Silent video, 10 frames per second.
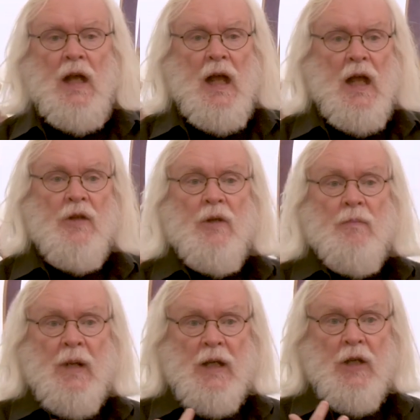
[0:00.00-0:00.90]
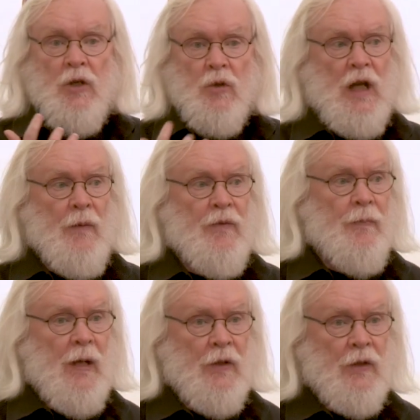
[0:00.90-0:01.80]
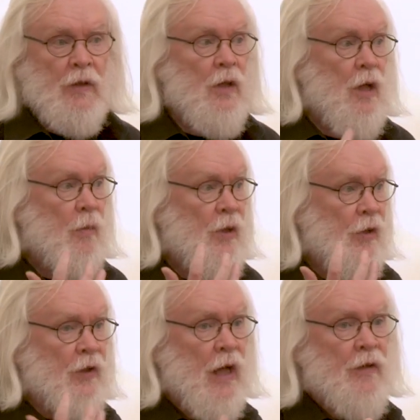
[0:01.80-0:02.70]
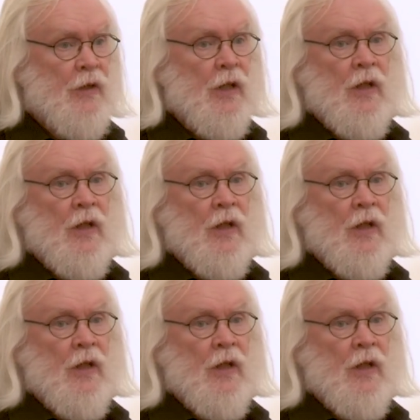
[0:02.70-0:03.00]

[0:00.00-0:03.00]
and many new types of particle were discovered